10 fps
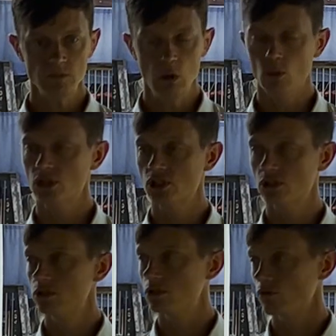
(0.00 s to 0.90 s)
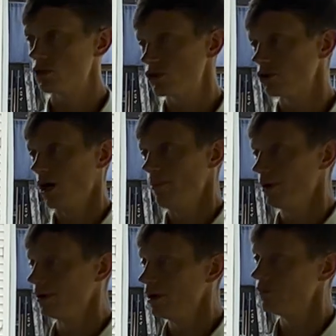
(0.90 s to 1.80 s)
was to restrict our
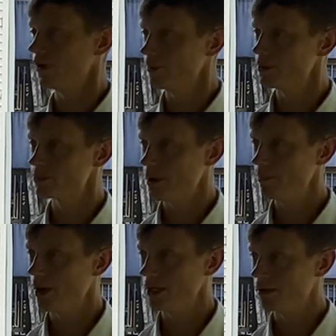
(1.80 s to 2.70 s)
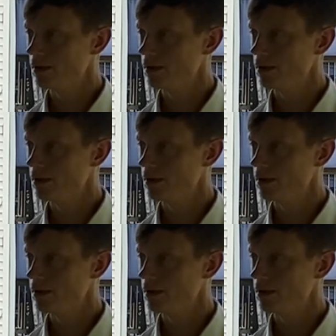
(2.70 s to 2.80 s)
ability to find misspent money.